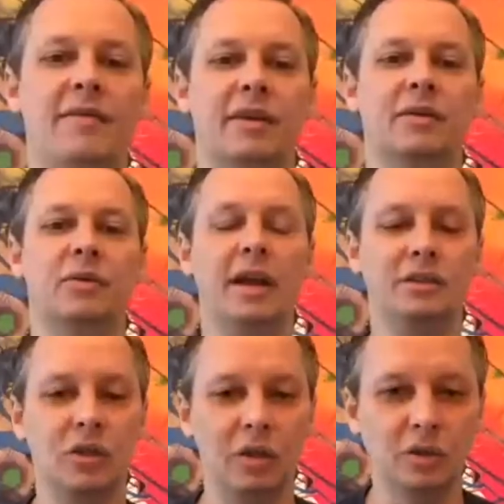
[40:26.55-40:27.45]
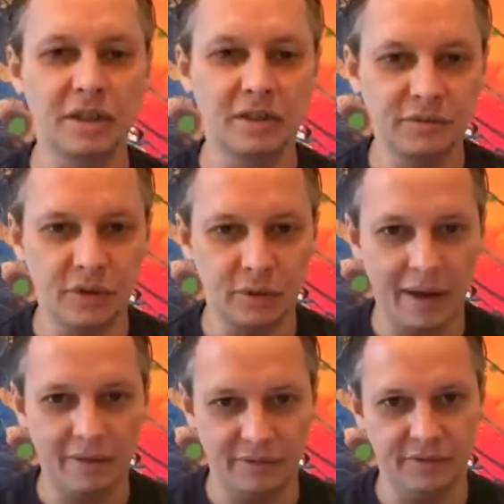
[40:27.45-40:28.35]
have a great solution
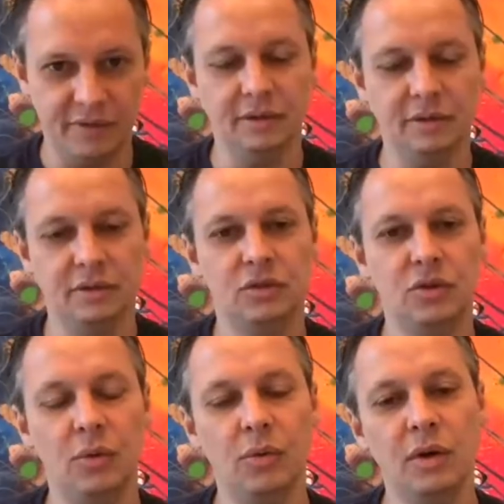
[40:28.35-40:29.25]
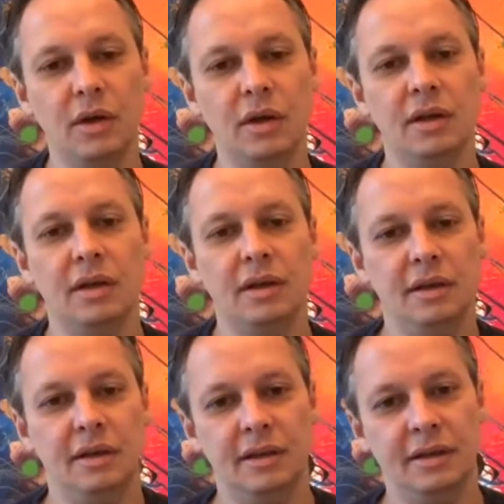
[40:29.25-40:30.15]
for everything. Mm. So. Mm.
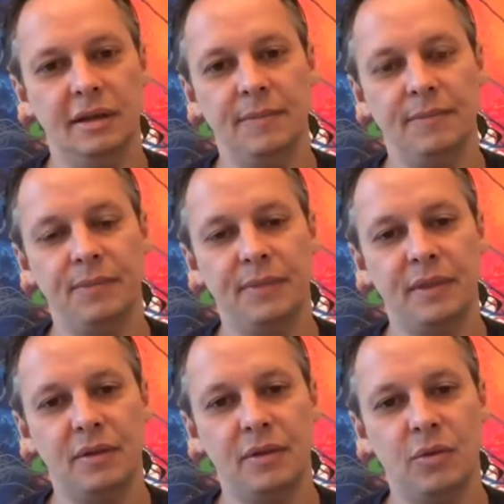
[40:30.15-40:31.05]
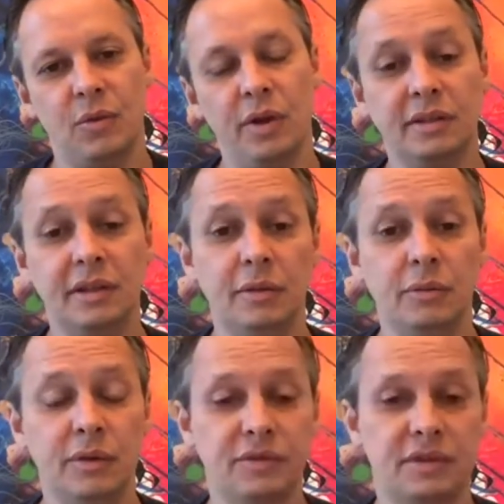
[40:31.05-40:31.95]
Uh, we are
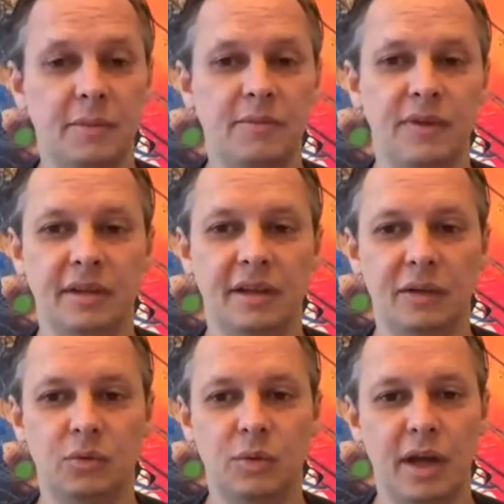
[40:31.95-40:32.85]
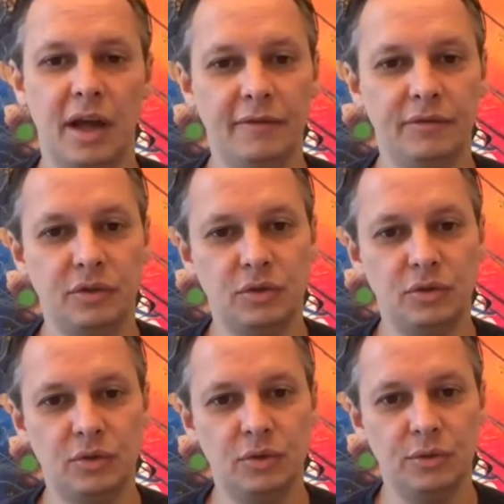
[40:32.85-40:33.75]
dealing with something that we have
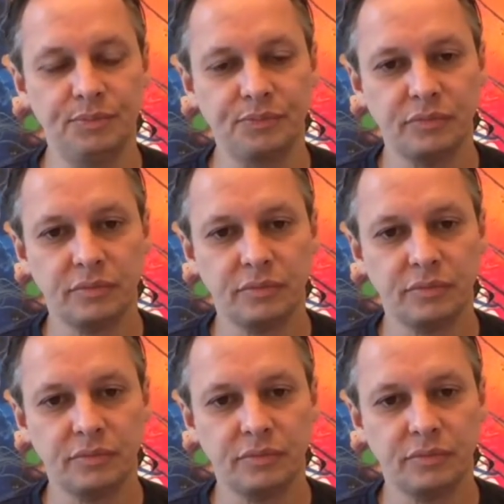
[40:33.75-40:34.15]
to